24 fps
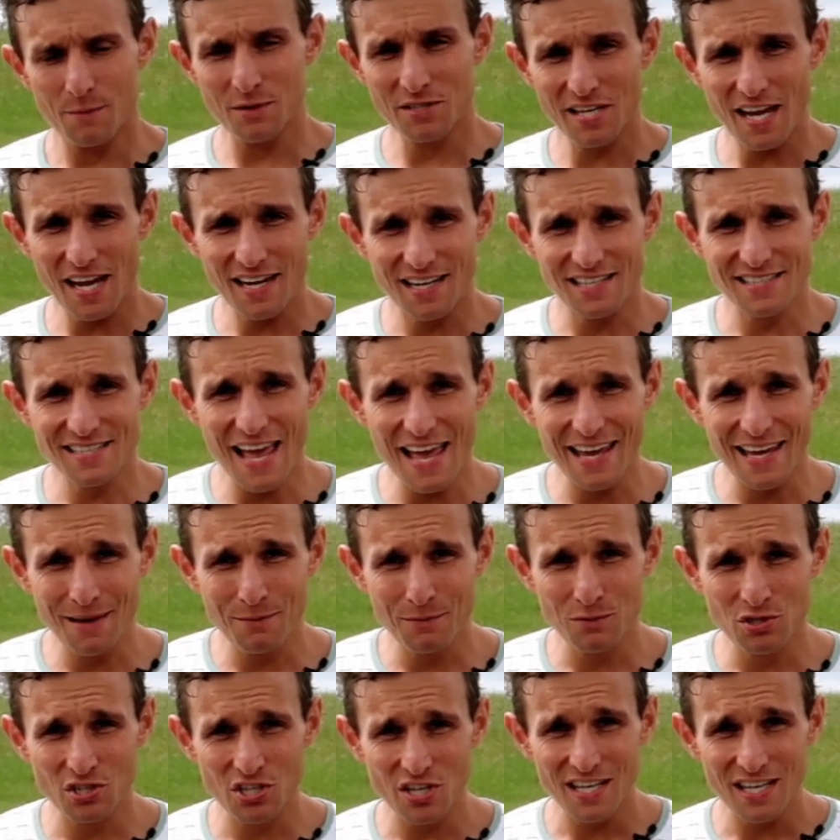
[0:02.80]
Mercedes
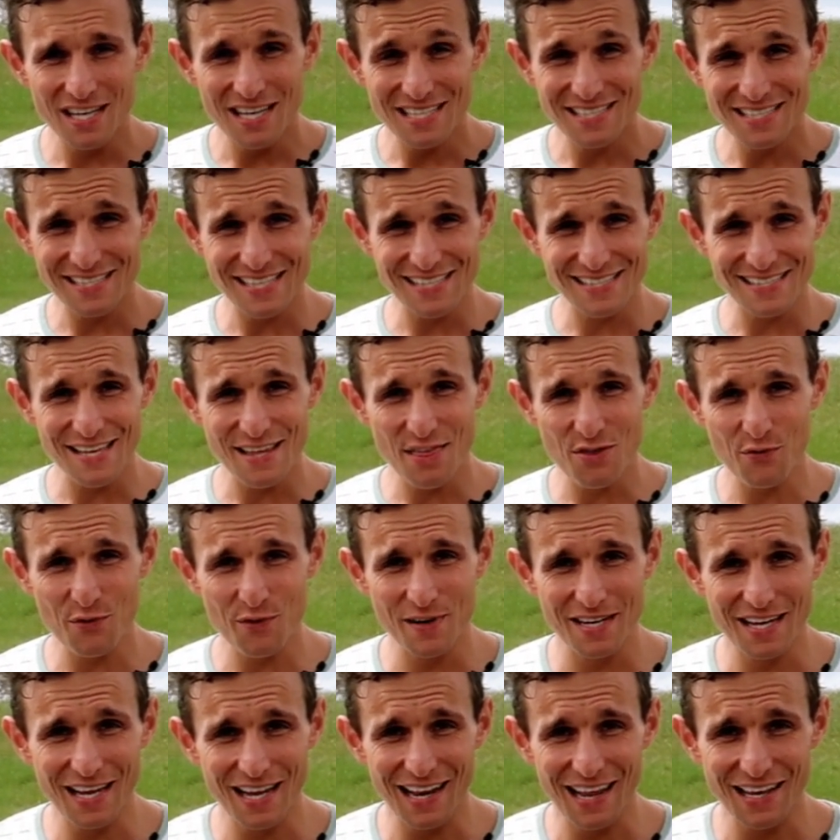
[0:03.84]
AMG
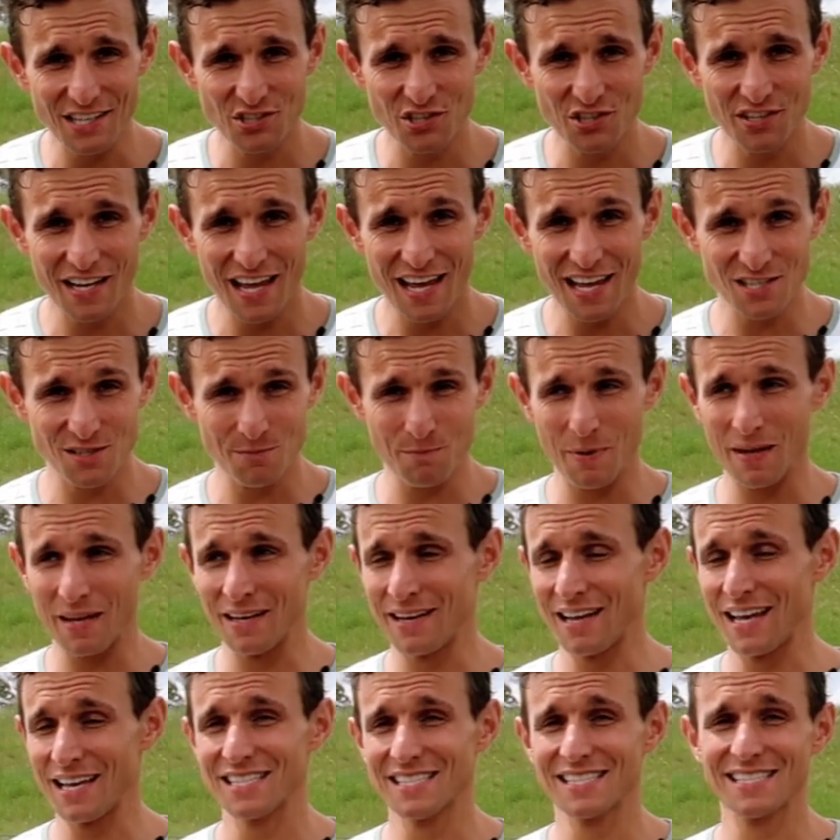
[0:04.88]
63 collection has
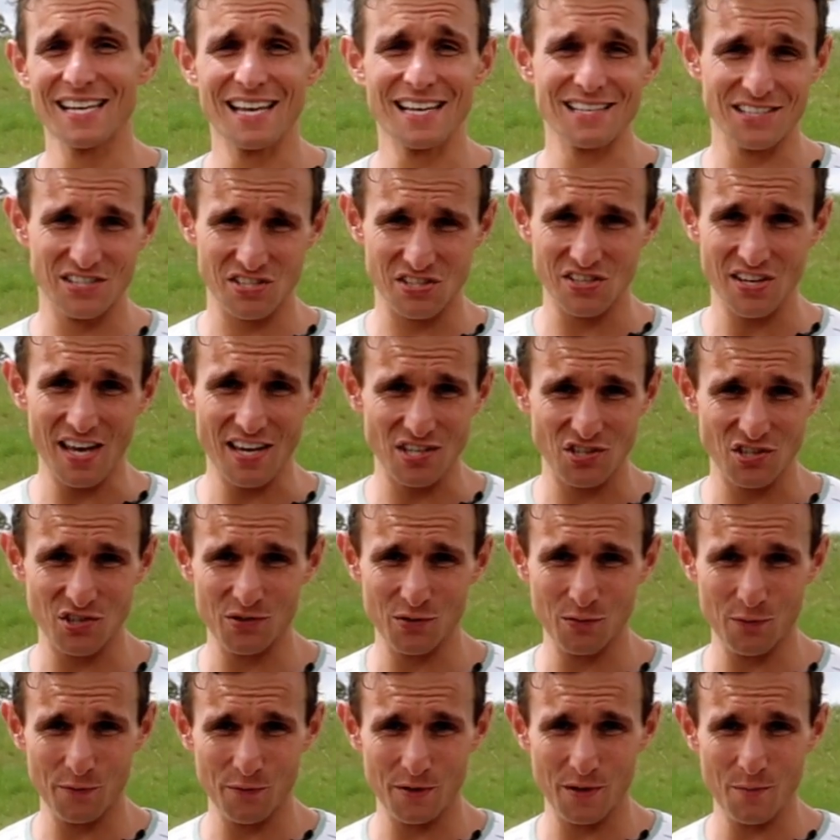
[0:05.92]
been
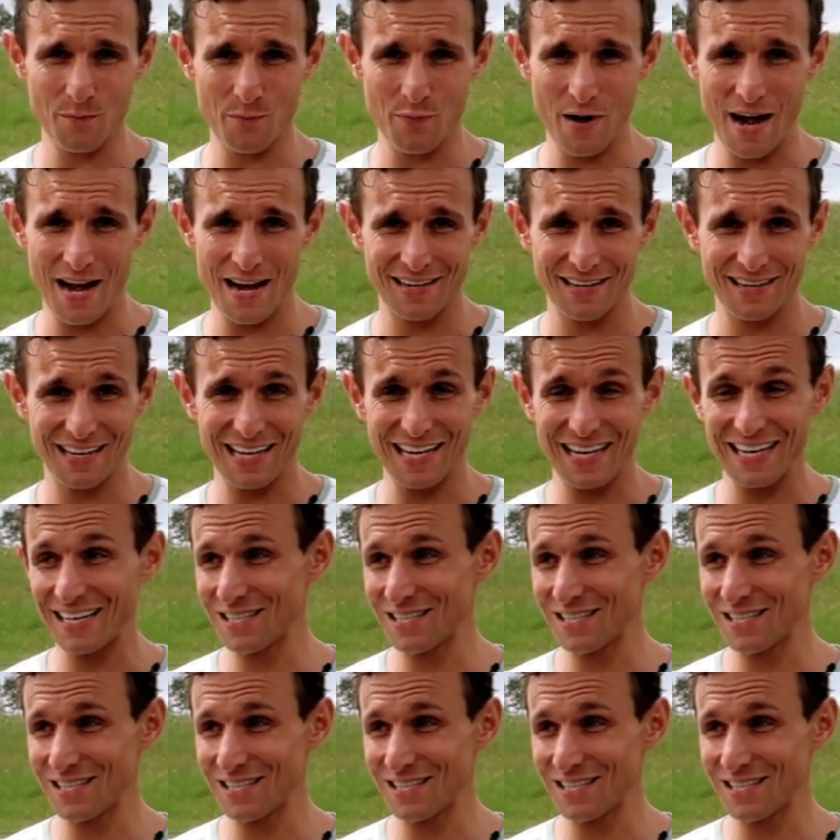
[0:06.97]
sensational for the brand.